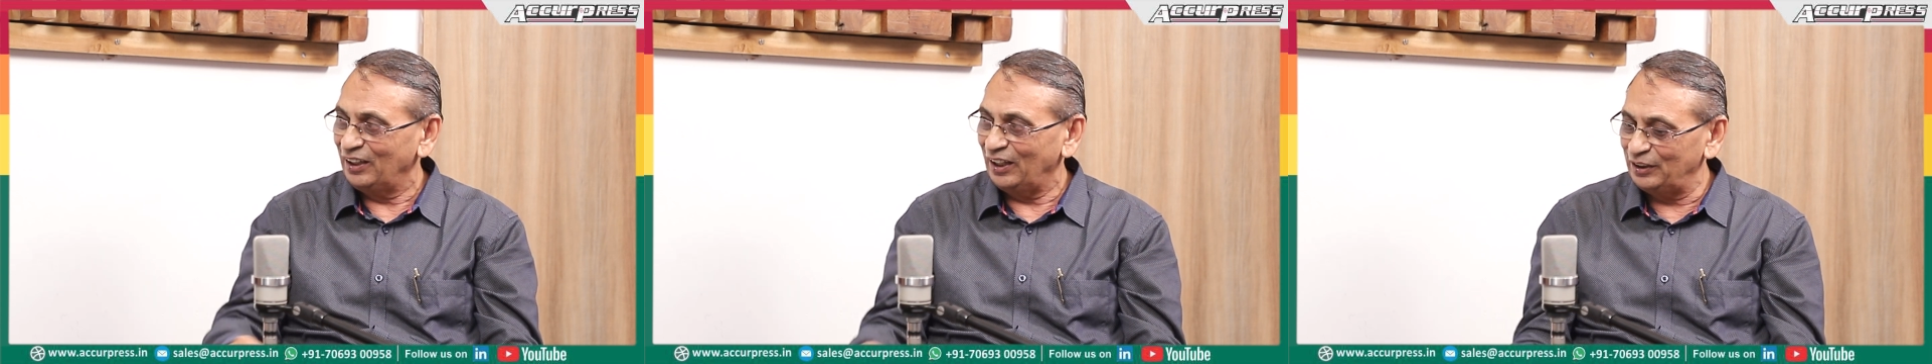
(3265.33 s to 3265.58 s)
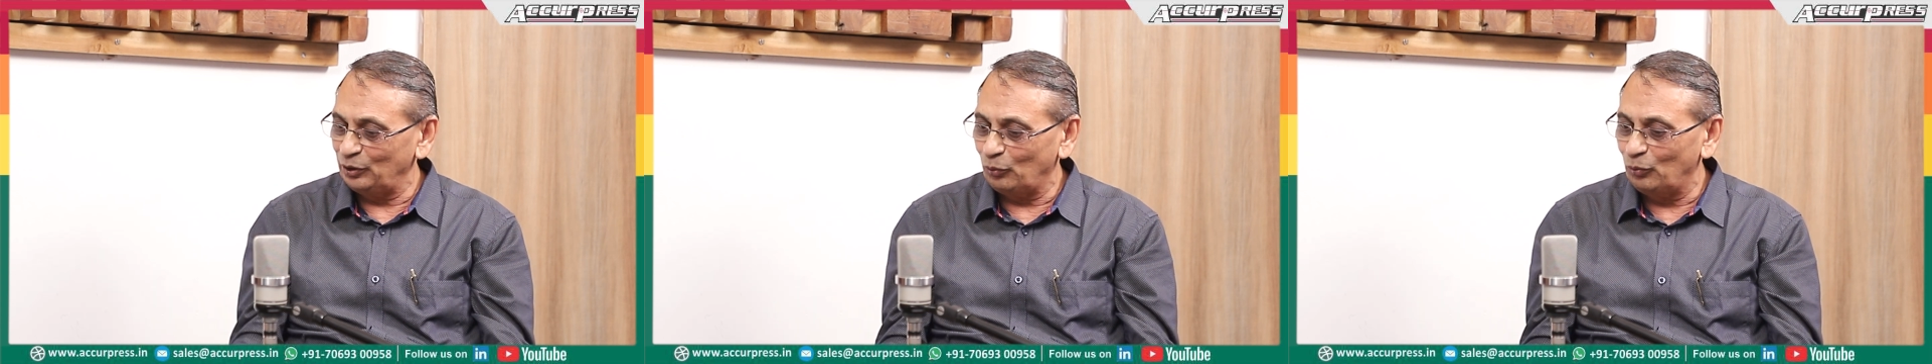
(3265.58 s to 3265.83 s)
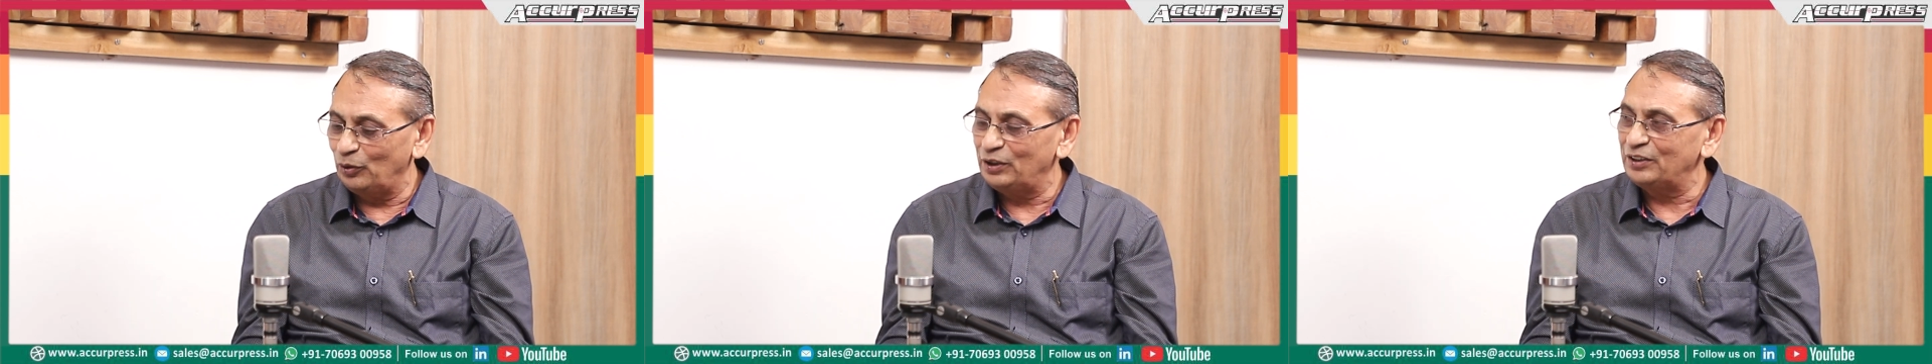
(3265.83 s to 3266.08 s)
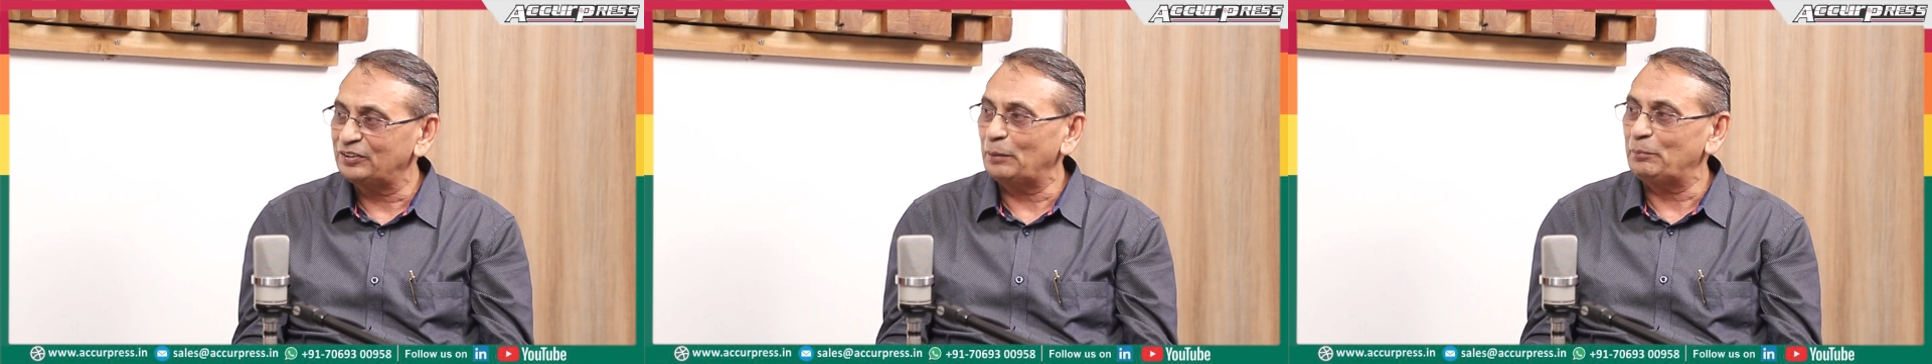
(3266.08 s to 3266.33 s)
and the
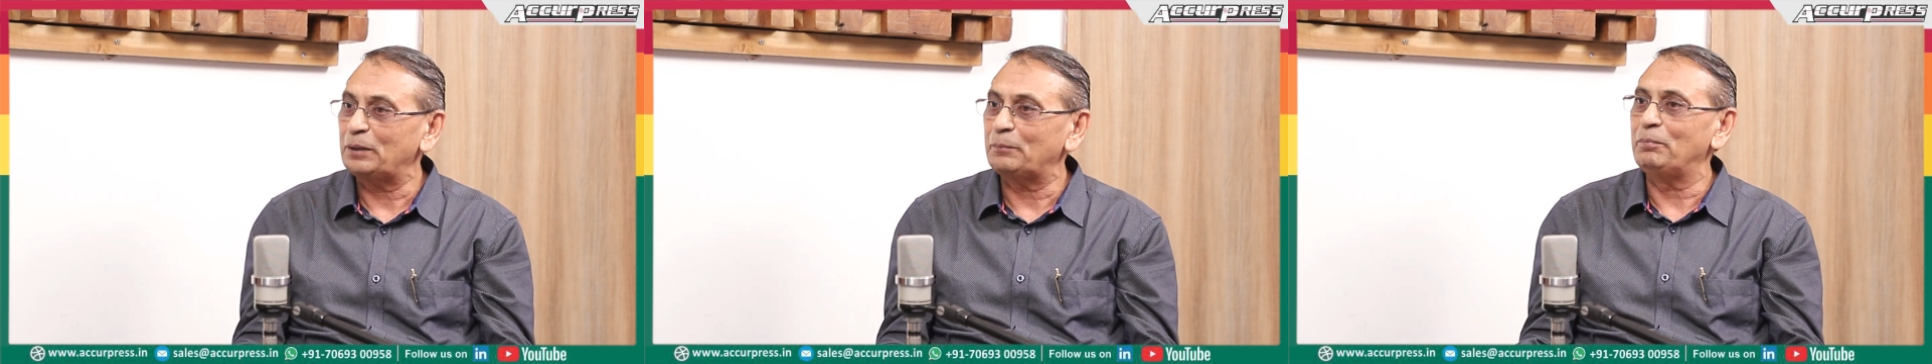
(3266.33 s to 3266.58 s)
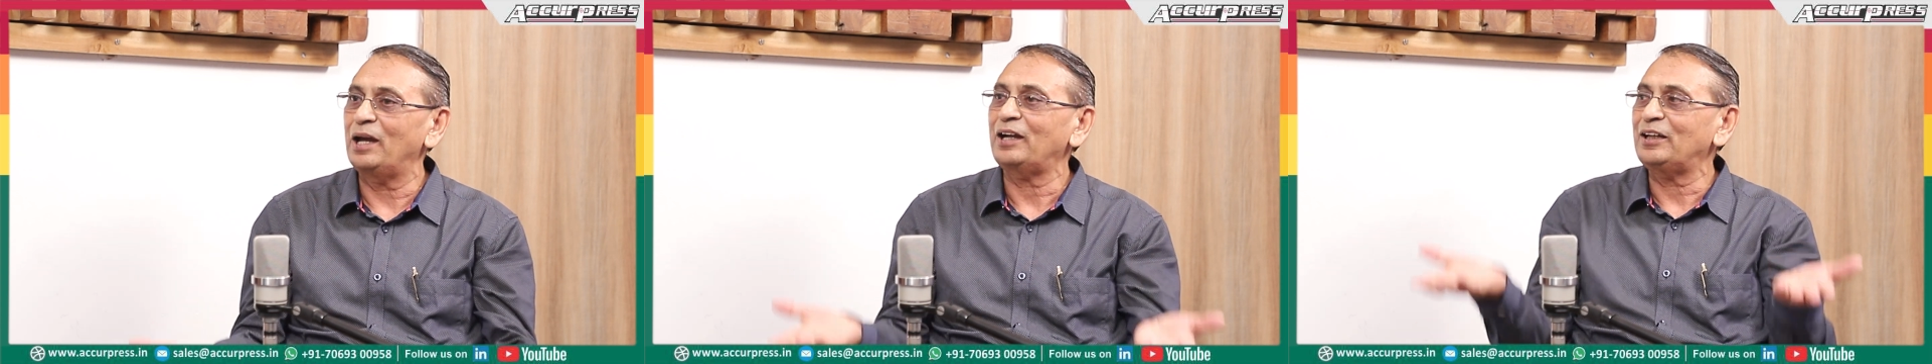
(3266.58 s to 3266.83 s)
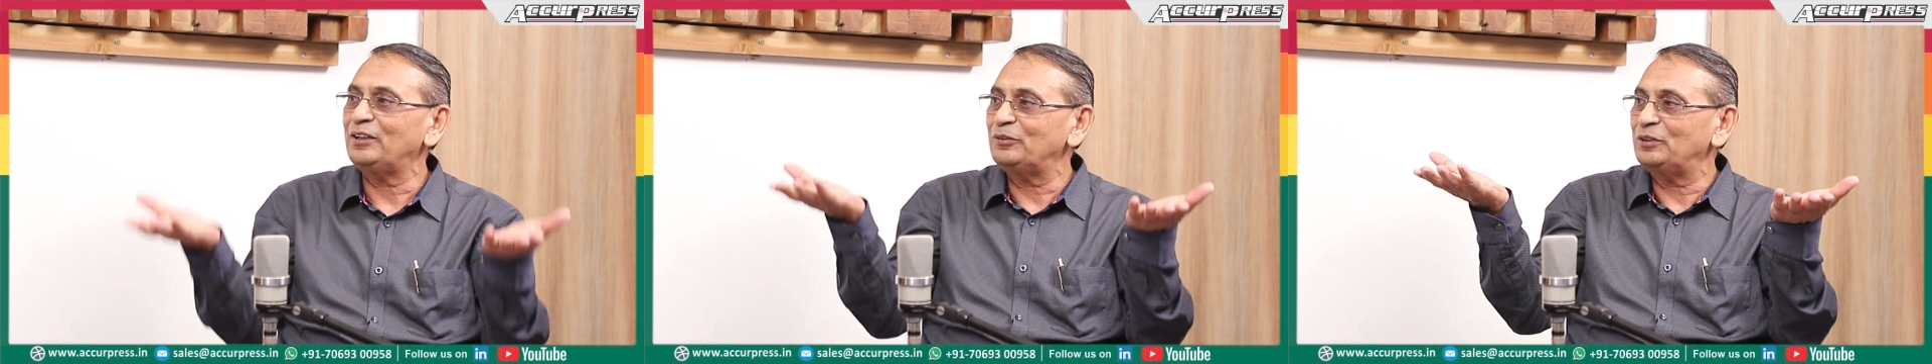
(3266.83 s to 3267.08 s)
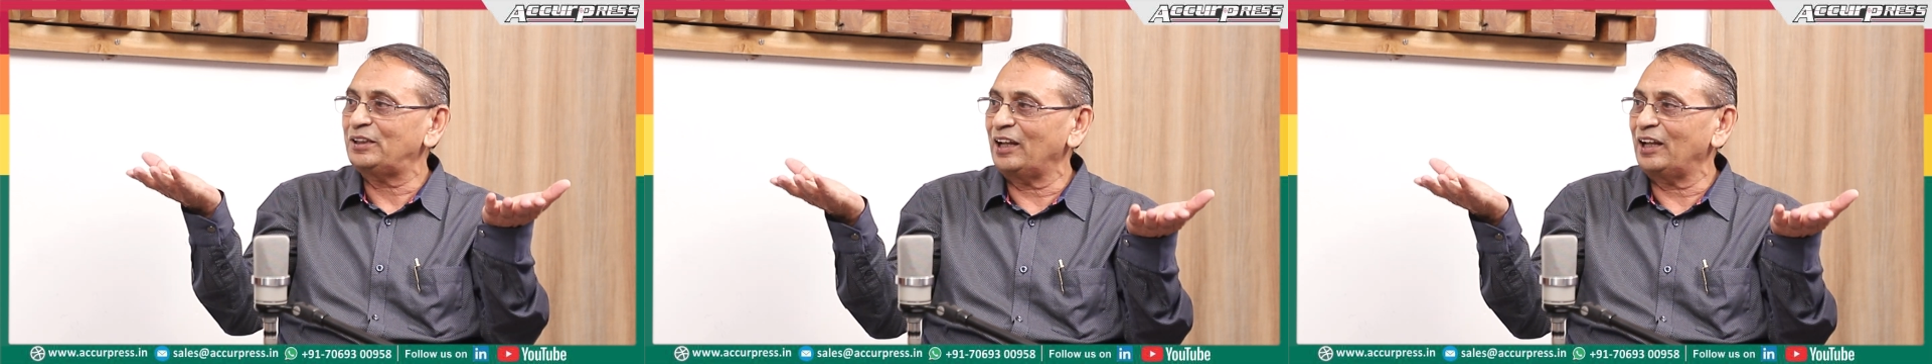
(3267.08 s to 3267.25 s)
oil is coming back into the